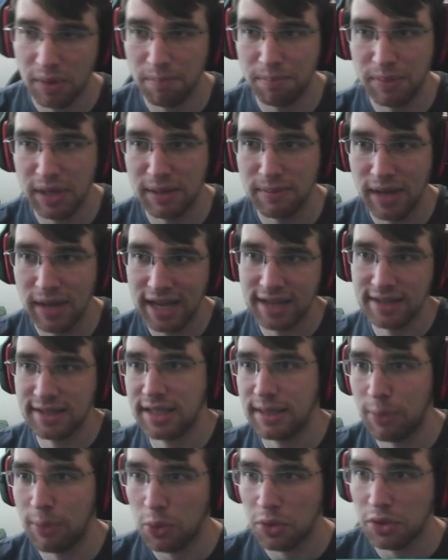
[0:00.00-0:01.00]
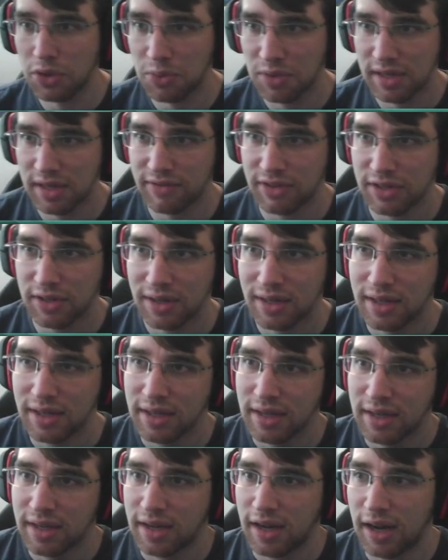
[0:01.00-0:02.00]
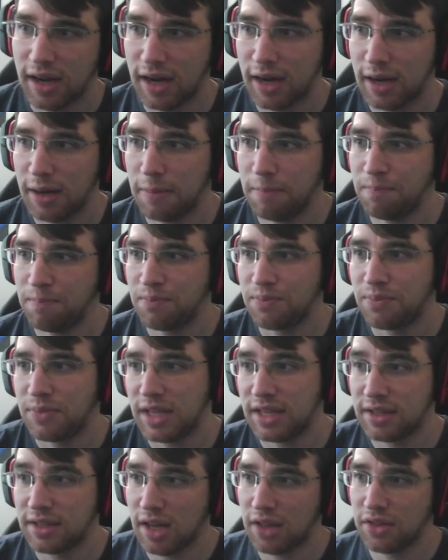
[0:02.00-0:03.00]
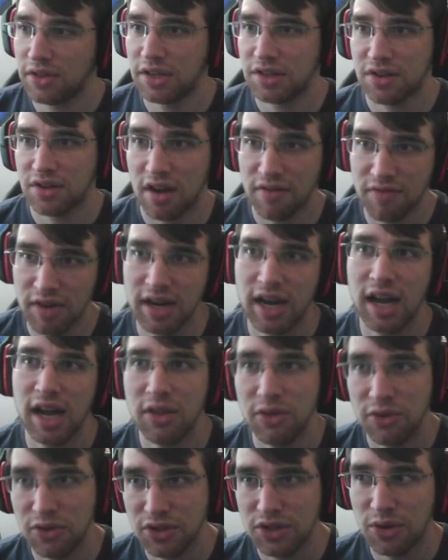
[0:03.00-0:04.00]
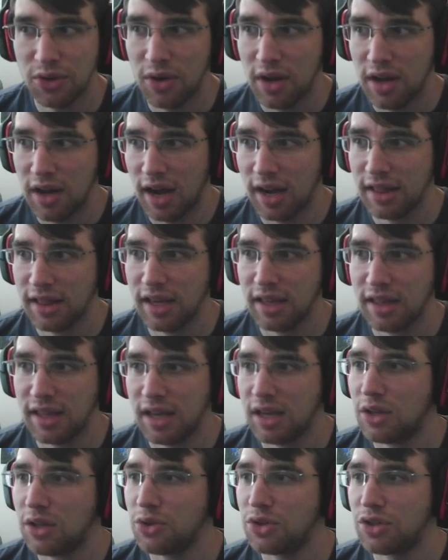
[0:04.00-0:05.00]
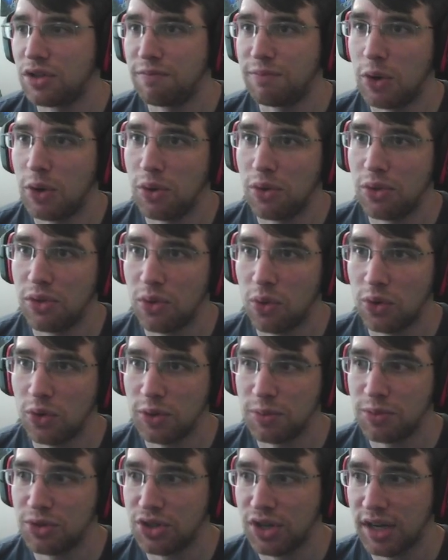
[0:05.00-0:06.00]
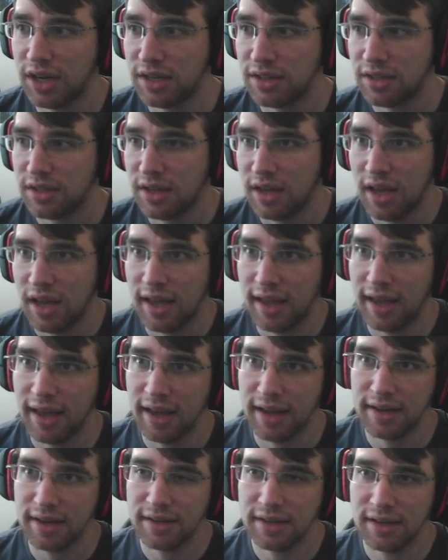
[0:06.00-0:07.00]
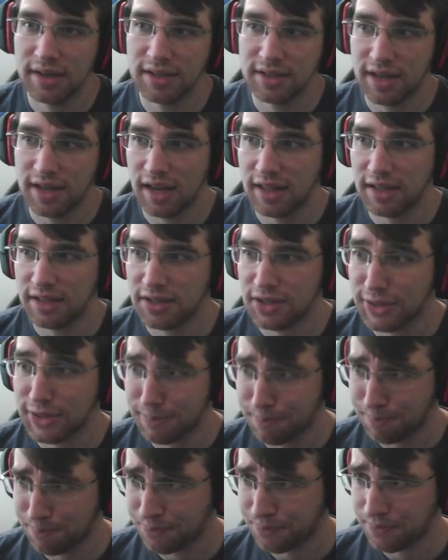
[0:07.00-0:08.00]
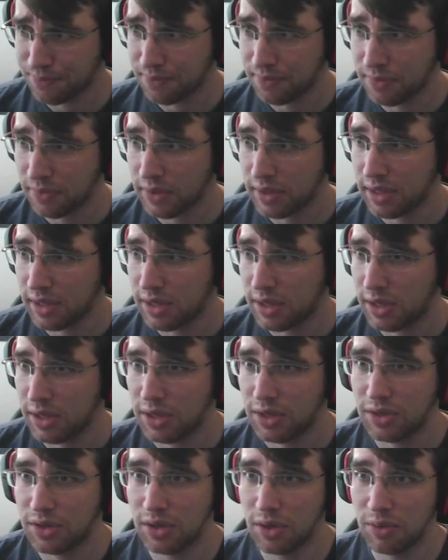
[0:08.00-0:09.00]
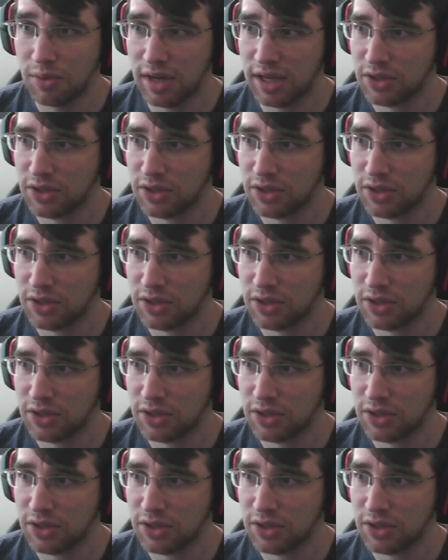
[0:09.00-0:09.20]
big hasty board or whatever is nothing to scoff at either. So I like the inclusion of both Orm's Chant and silence. So we got